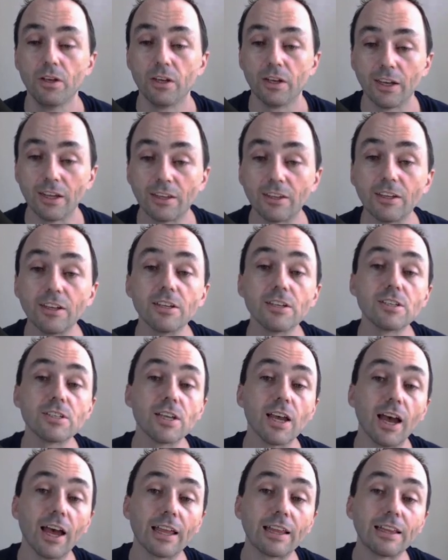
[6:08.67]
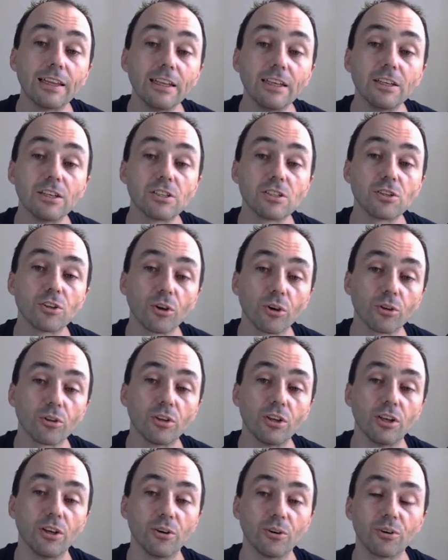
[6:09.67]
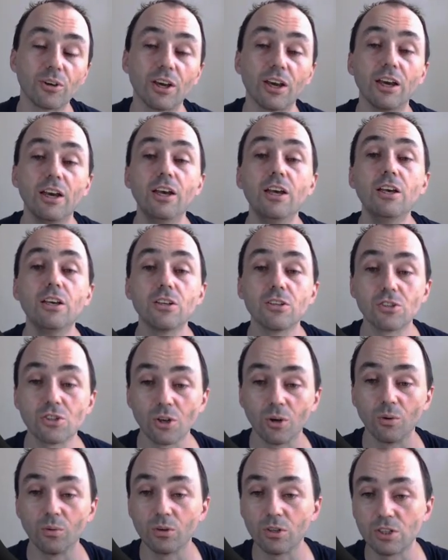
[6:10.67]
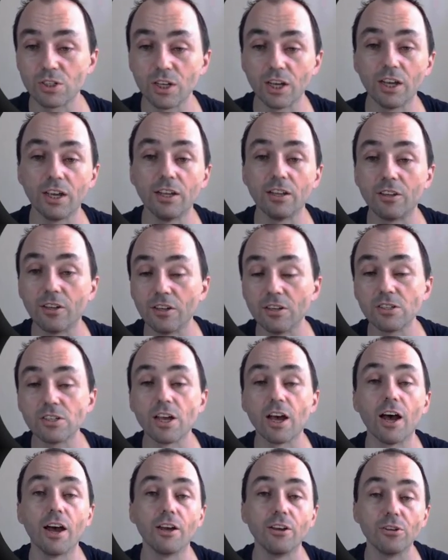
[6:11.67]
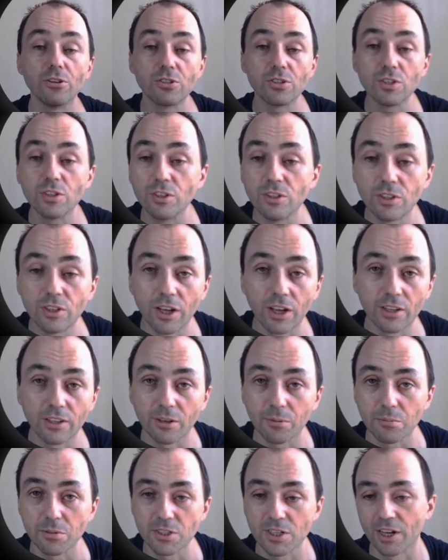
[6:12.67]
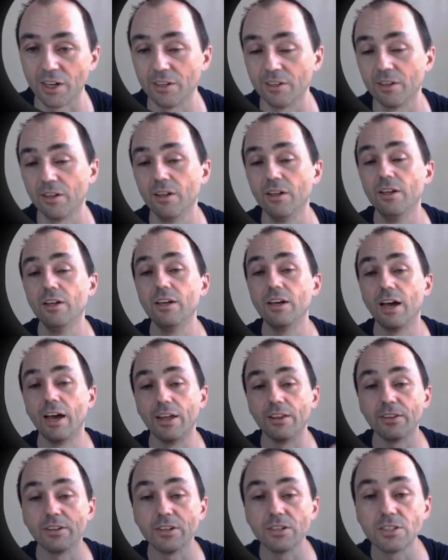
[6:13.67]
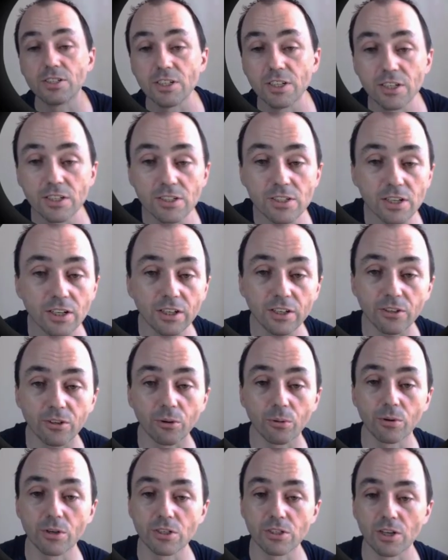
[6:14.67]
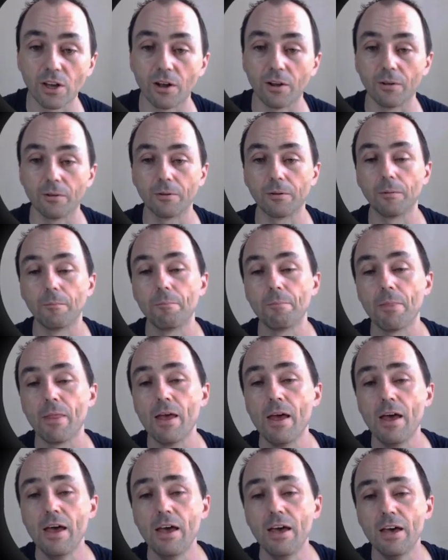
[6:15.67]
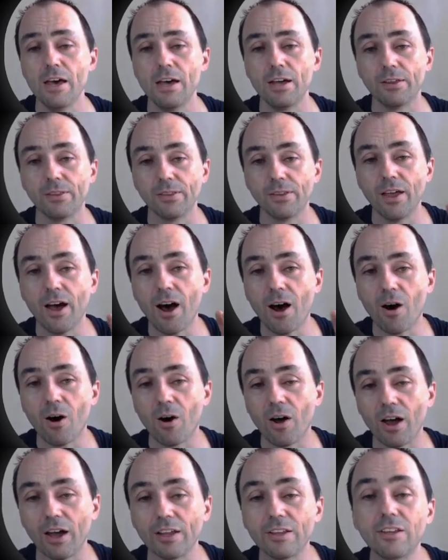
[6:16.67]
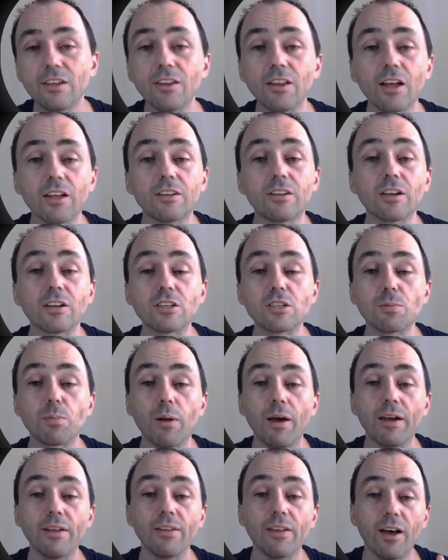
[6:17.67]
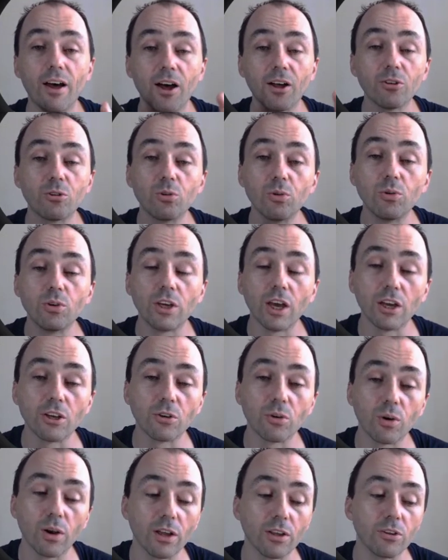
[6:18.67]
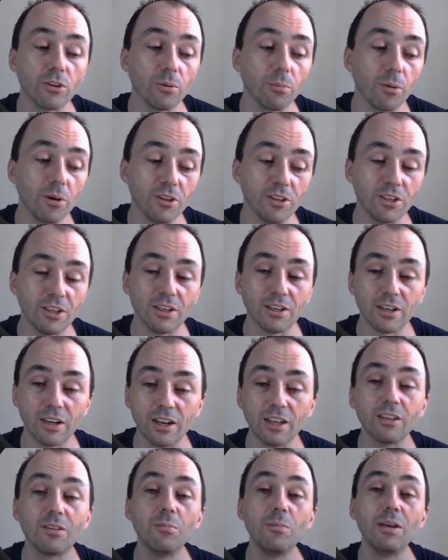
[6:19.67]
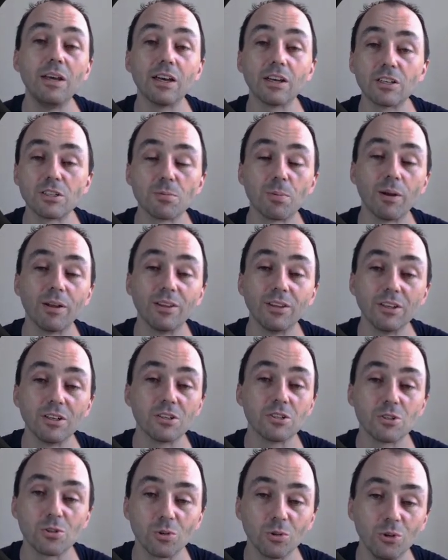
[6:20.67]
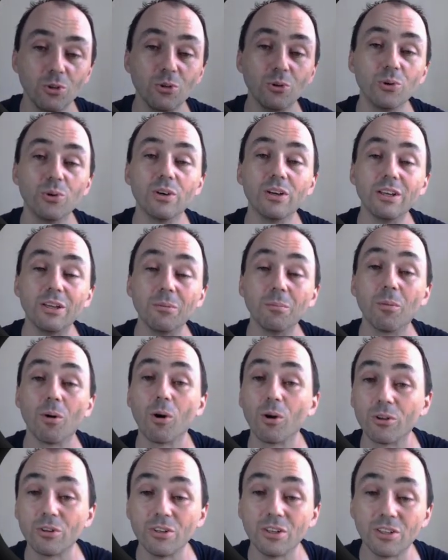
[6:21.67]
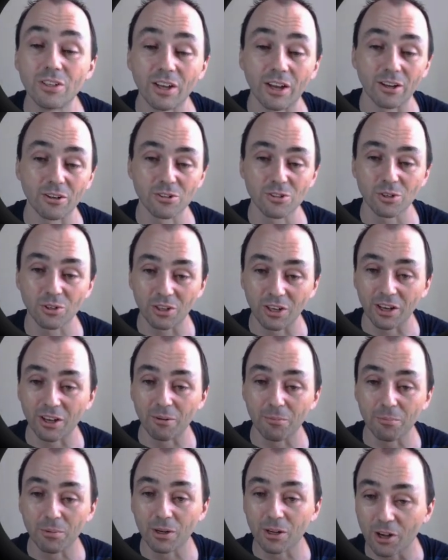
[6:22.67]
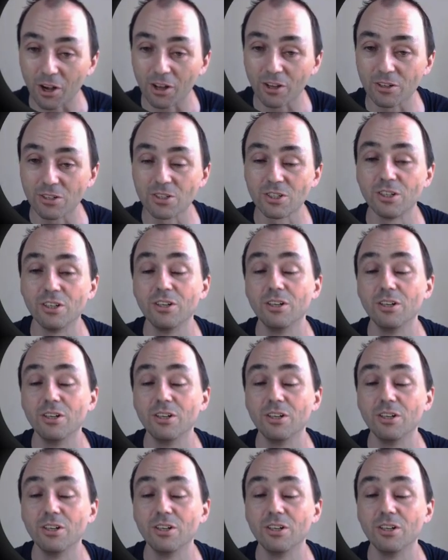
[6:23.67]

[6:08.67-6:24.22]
It is at least 30, okay? So we say it is high utility item set, and this is in the result. Now, I did not explain how to calculate the money. Let me explain this to you in more details, okay? Because